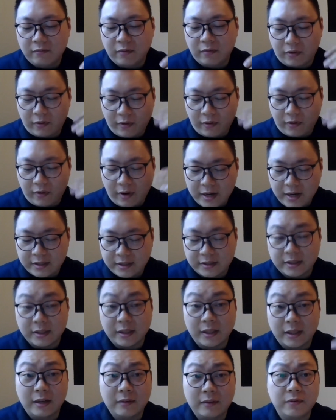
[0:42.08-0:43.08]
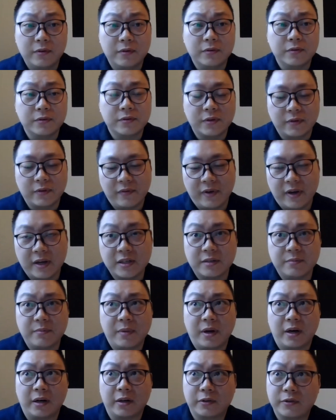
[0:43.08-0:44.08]
various levels of
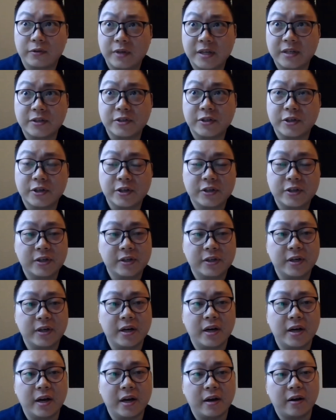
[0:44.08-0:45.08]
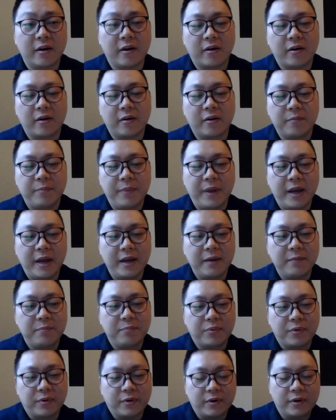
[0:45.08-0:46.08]
hegemonic transition, and in our
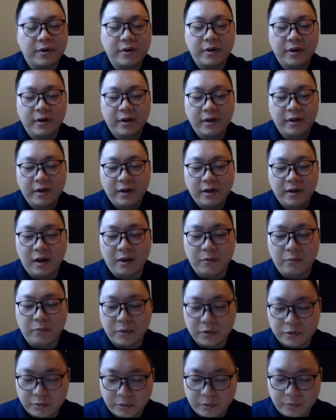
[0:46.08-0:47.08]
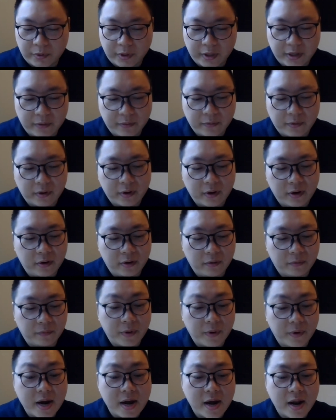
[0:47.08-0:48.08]
paper, which we're working on
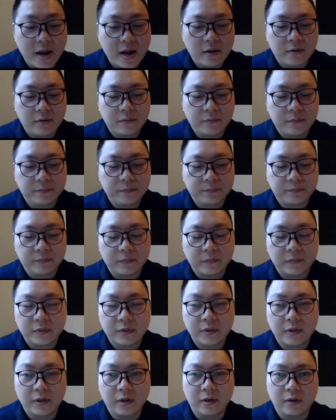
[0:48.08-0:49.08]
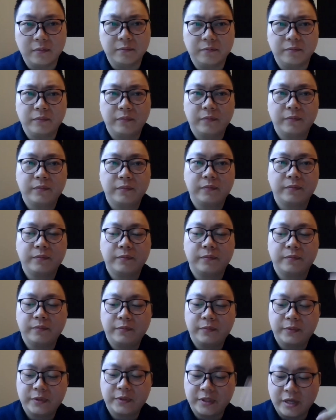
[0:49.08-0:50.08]
right now,
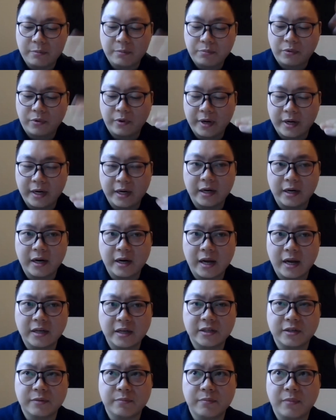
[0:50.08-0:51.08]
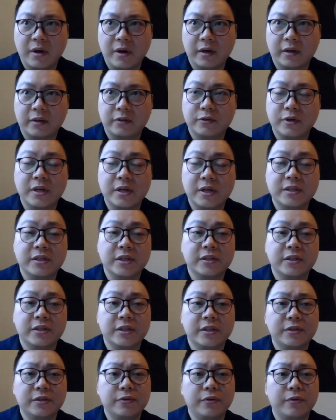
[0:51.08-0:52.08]
separated hegemonic
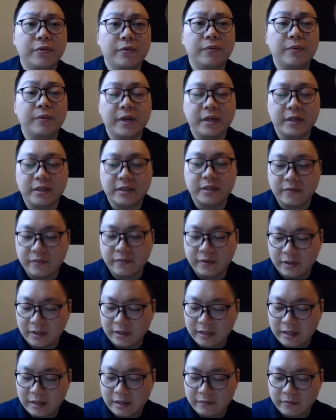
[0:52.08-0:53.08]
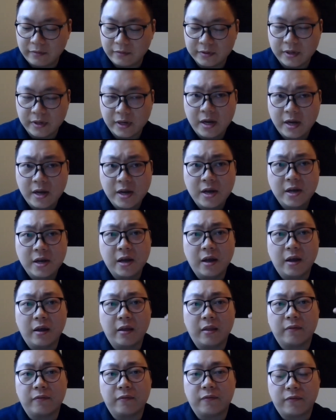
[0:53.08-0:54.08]
transition into three different levels.
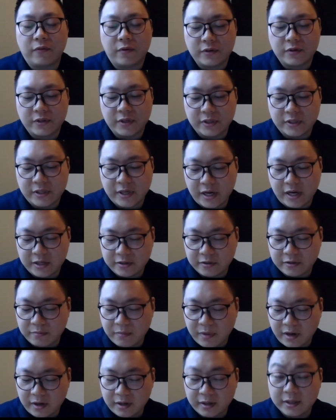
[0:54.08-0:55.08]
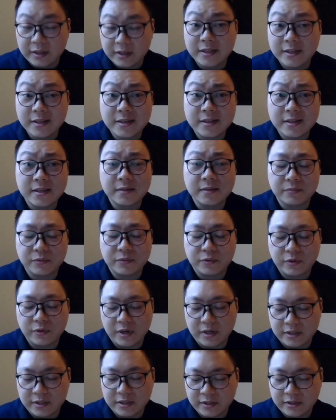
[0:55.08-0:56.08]
The first is hegemonic system
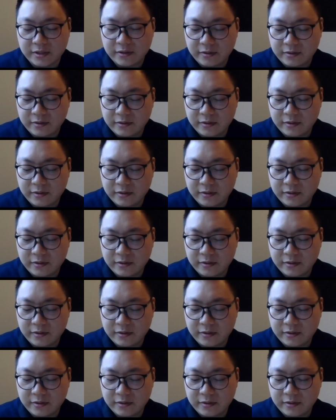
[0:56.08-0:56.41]
transition.